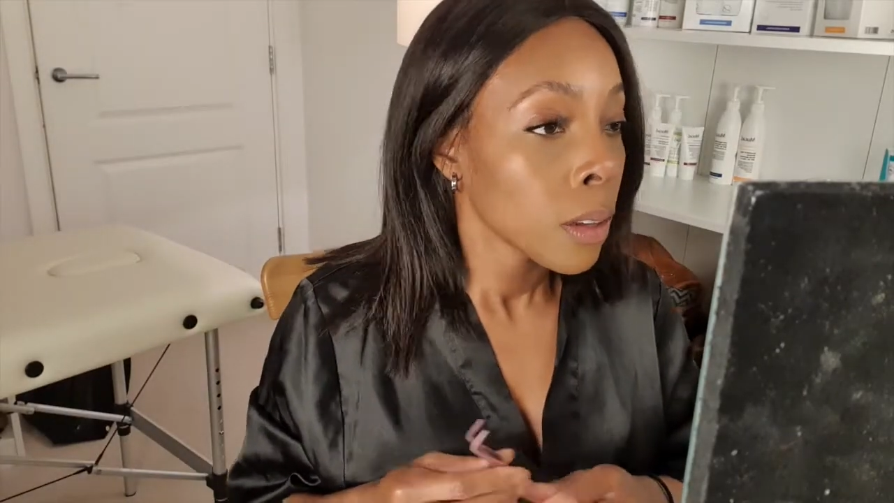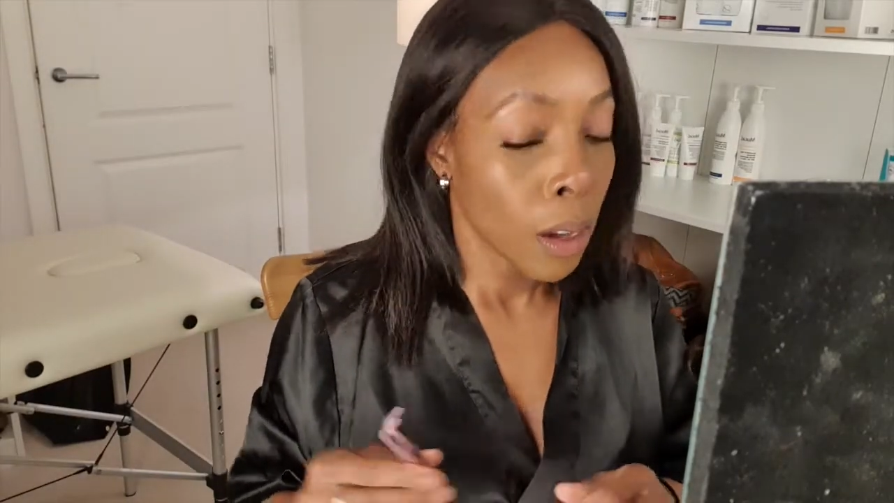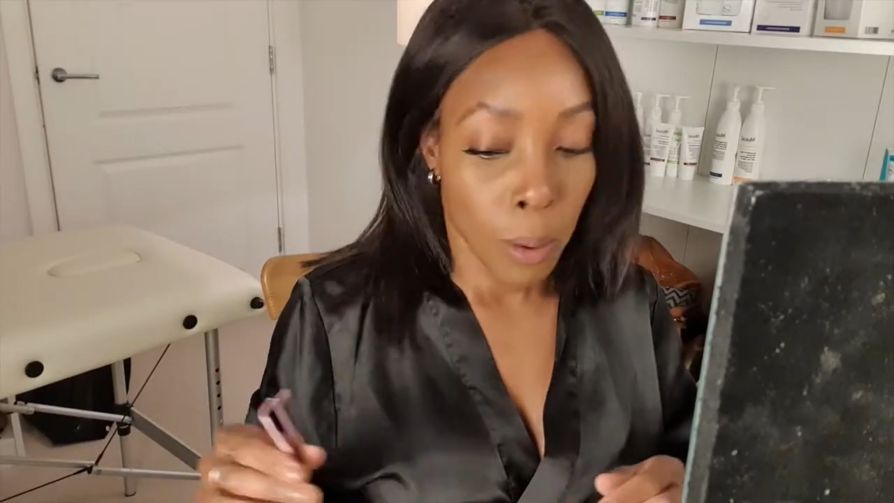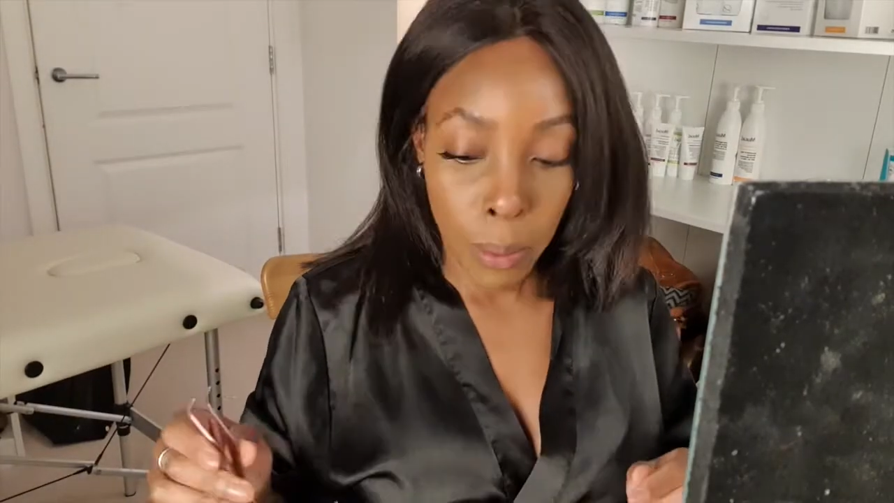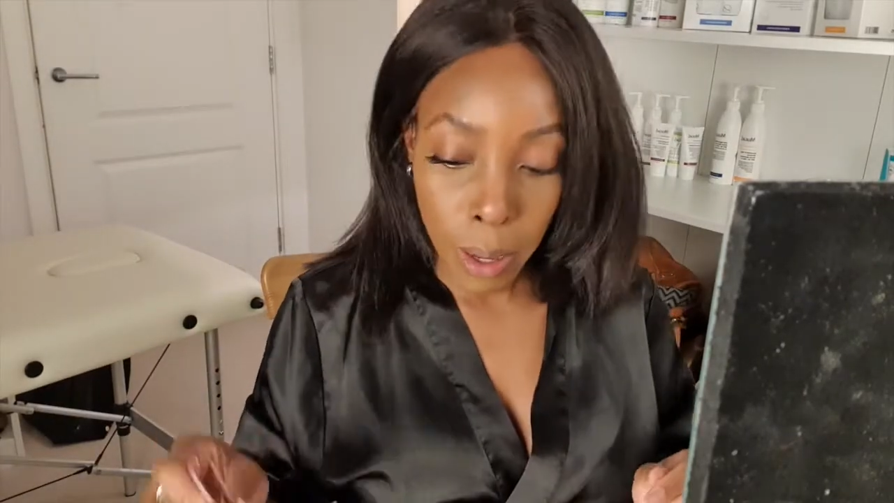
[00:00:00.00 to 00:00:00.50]

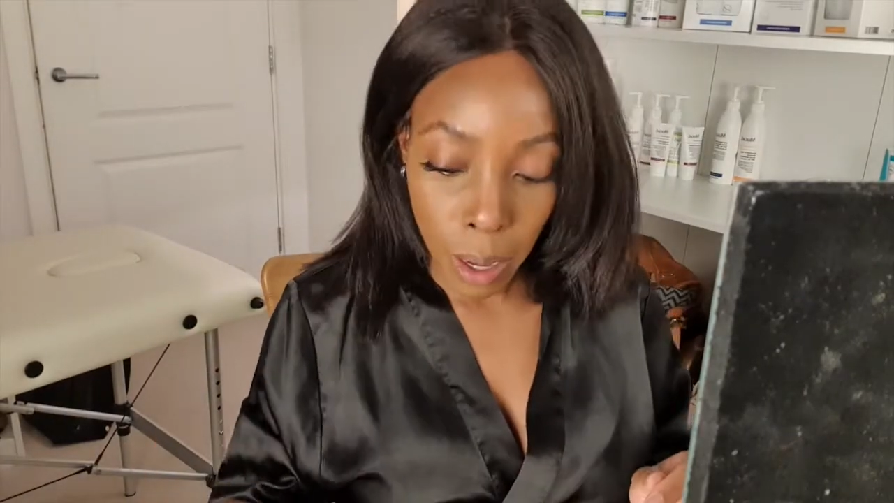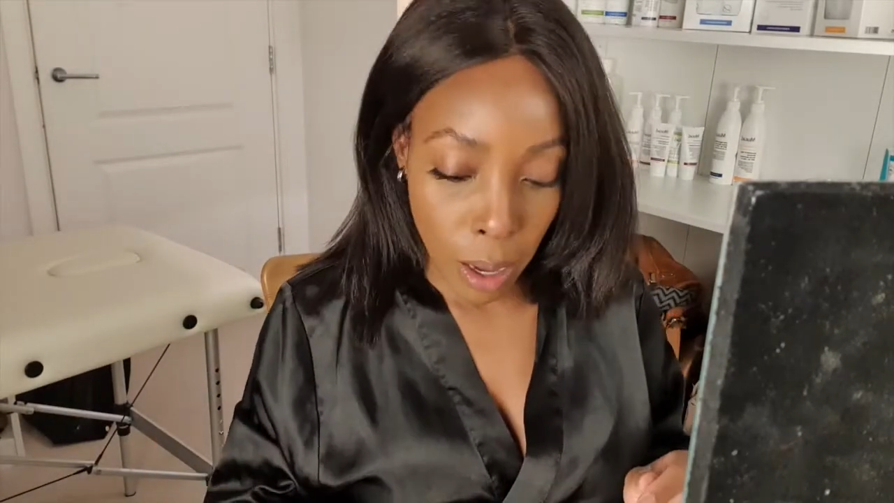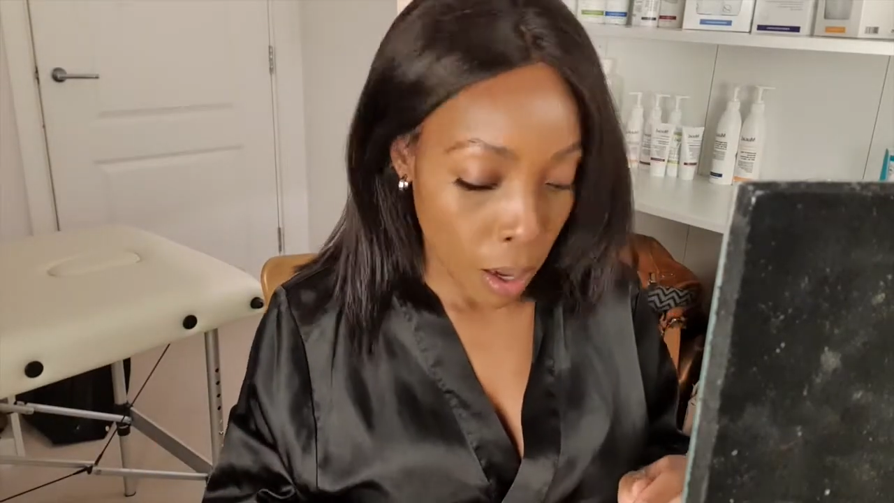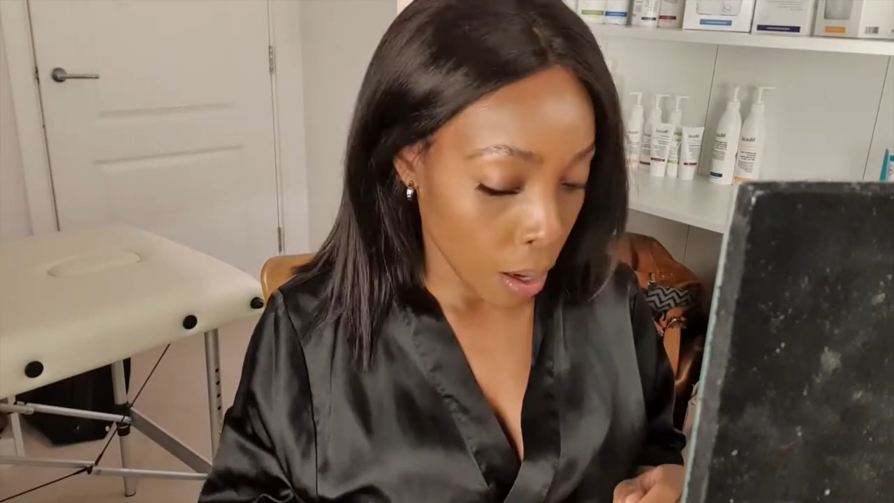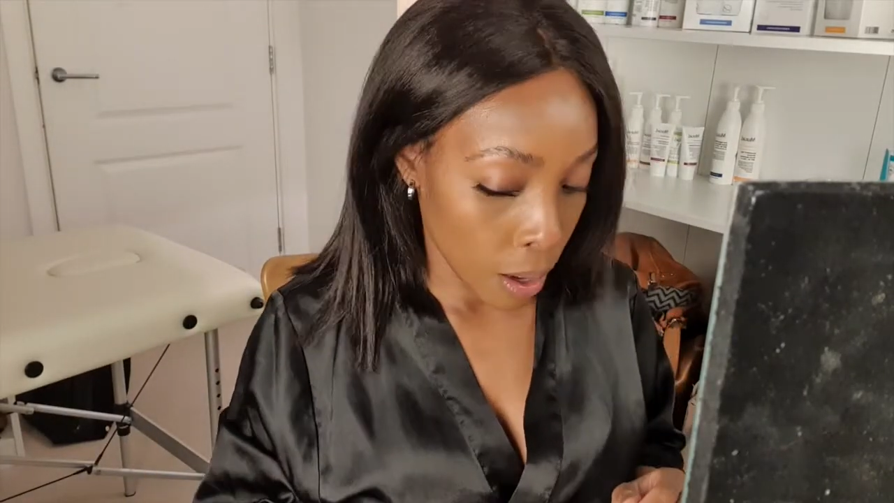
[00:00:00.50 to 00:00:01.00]

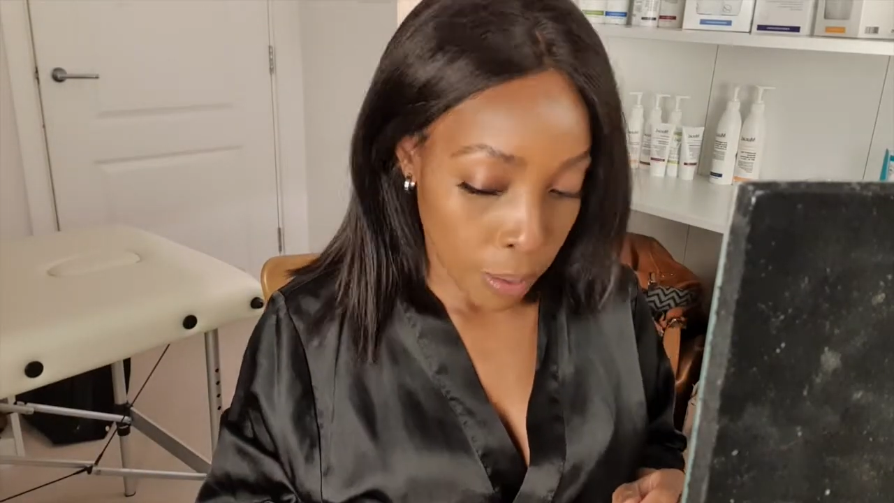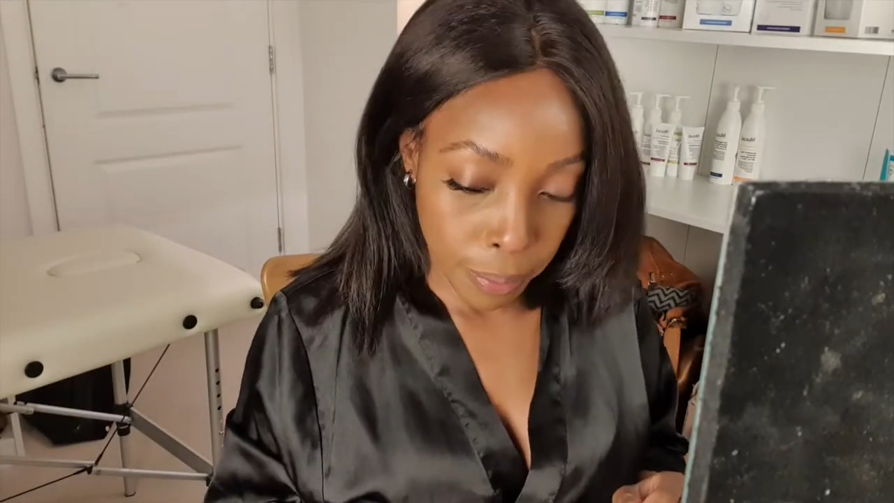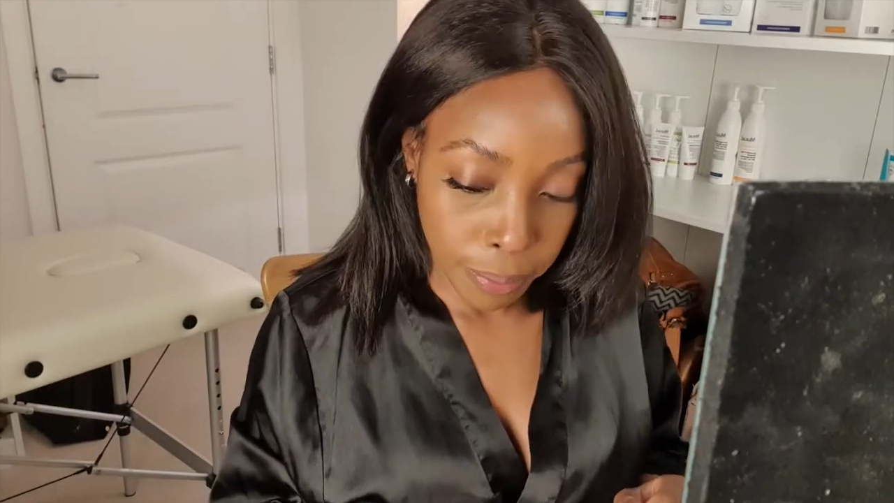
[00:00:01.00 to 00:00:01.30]
Okay.